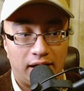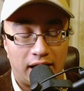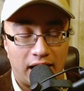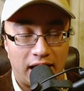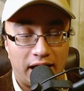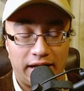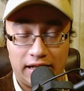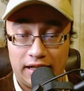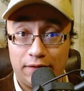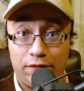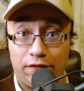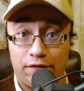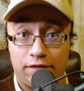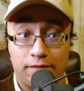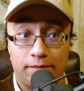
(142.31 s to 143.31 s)
Uh,
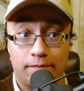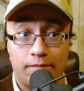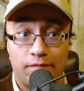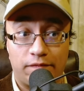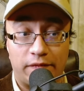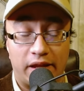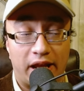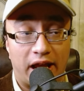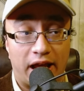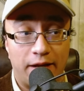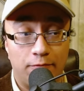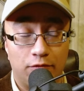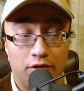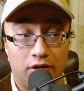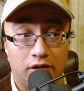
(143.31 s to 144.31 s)
if I
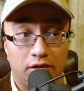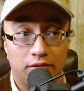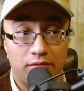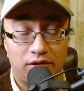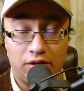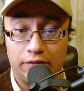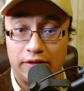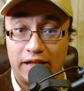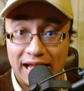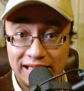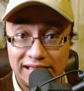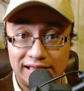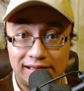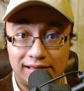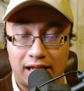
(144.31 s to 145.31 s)
were to guess,